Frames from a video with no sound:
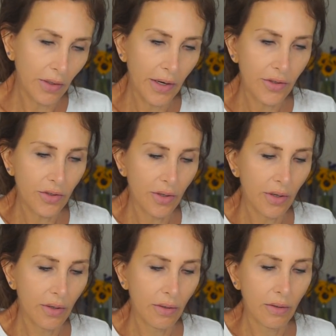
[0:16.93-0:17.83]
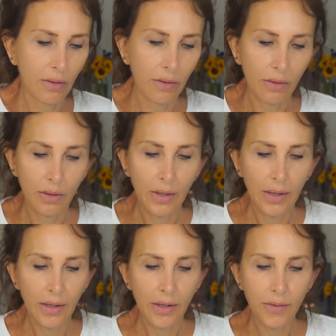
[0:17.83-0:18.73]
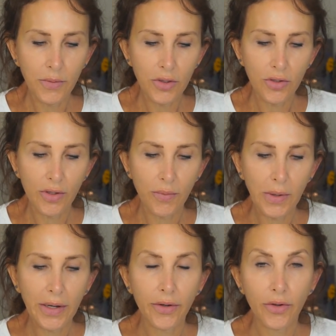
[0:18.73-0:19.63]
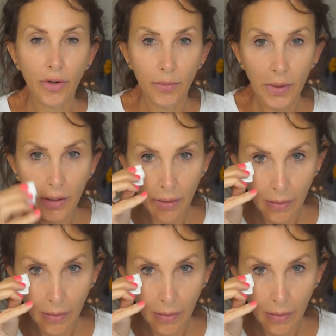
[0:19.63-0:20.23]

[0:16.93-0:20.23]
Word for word: lash line. And I'm using the Bioderma.